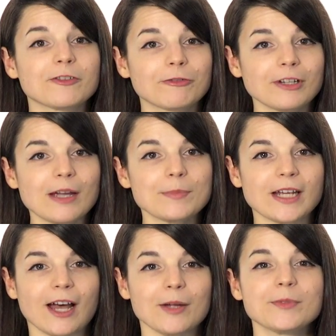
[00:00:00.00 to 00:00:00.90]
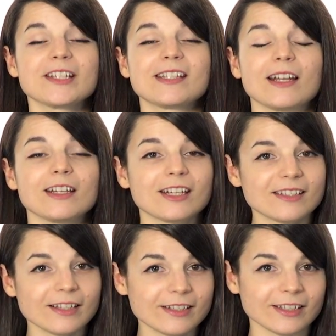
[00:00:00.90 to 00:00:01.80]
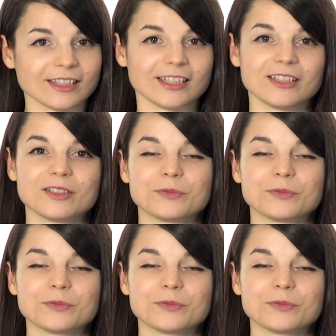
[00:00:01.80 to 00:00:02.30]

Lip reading: free up time to study consistently.